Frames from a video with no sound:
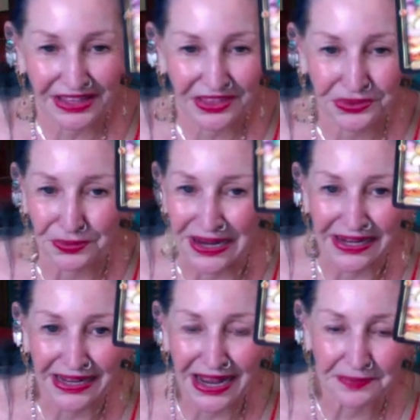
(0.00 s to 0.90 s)
Three
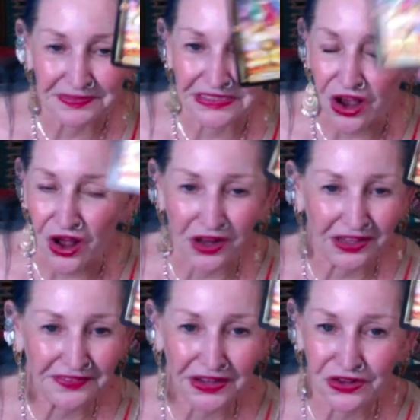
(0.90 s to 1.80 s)
Cups, all
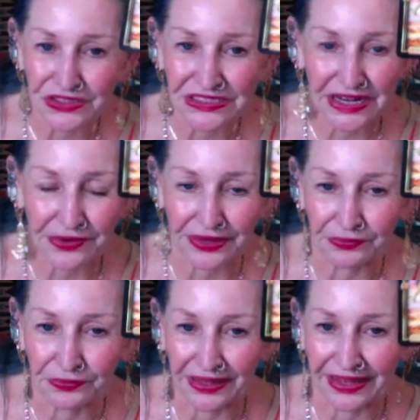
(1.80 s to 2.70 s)
of those, they're
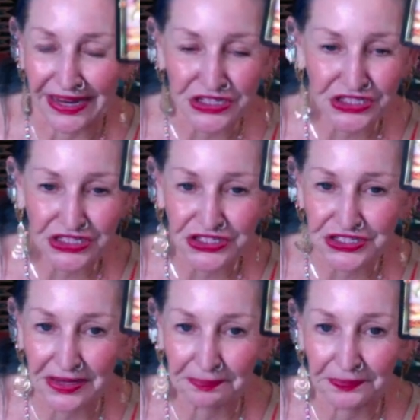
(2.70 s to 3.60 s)
in
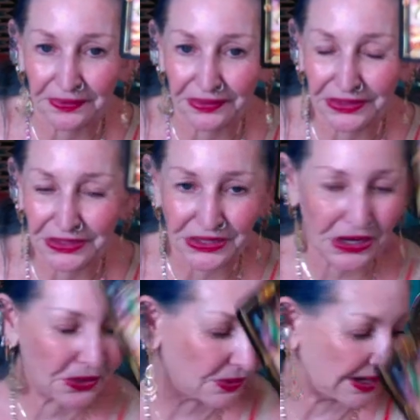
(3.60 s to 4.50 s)
relationship. You
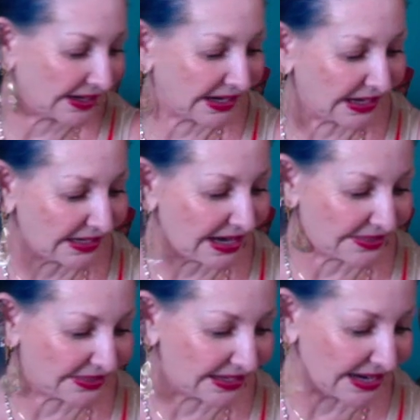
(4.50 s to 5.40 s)
know, again, I
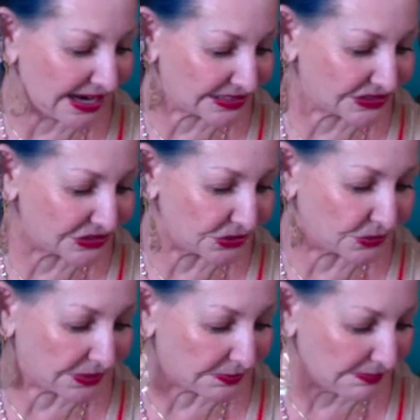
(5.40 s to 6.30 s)
think it has to do
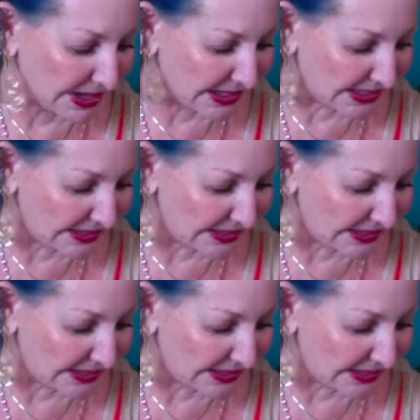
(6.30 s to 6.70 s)
with money